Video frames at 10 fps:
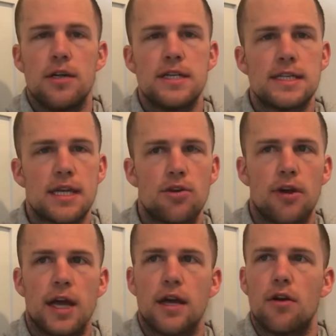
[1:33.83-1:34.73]
single
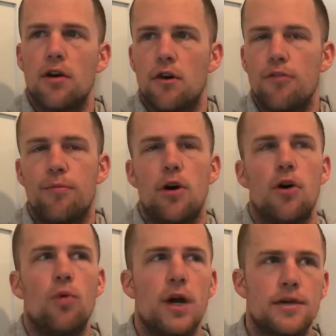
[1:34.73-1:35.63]
hand, off
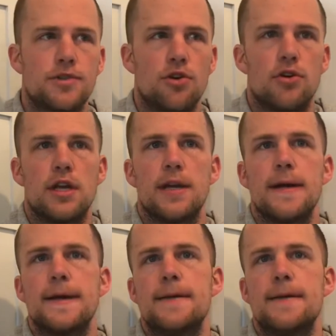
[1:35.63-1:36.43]
ball, while turning,